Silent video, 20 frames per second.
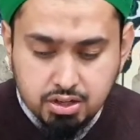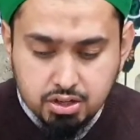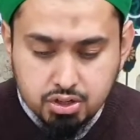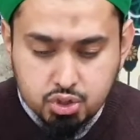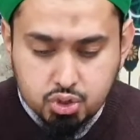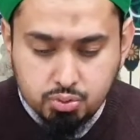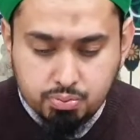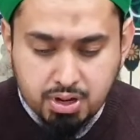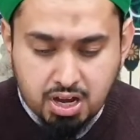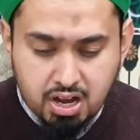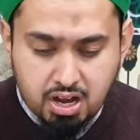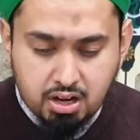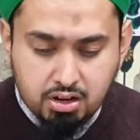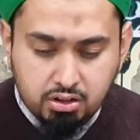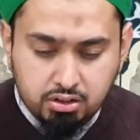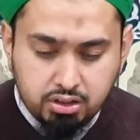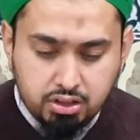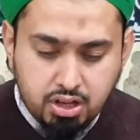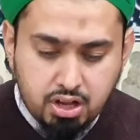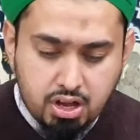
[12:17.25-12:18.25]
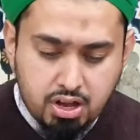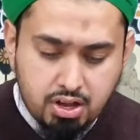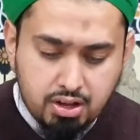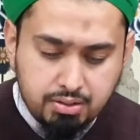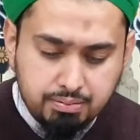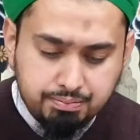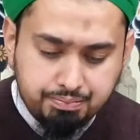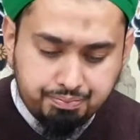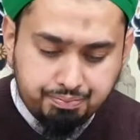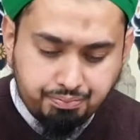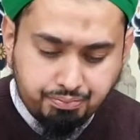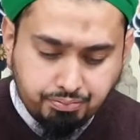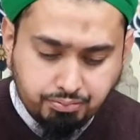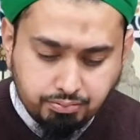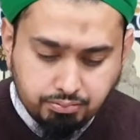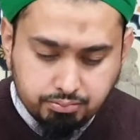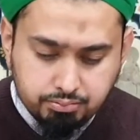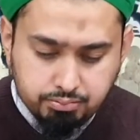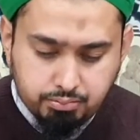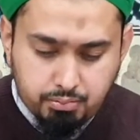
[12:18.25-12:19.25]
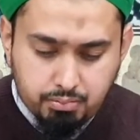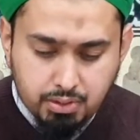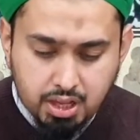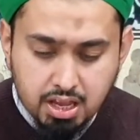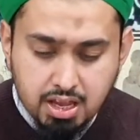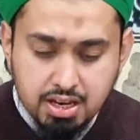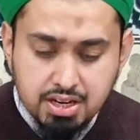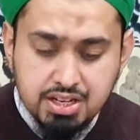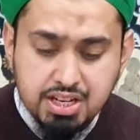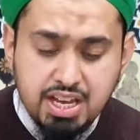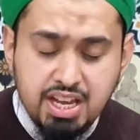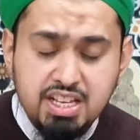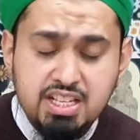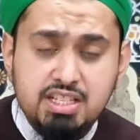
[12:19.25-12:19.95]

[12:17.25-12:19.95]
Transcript: Subhanallah. Dear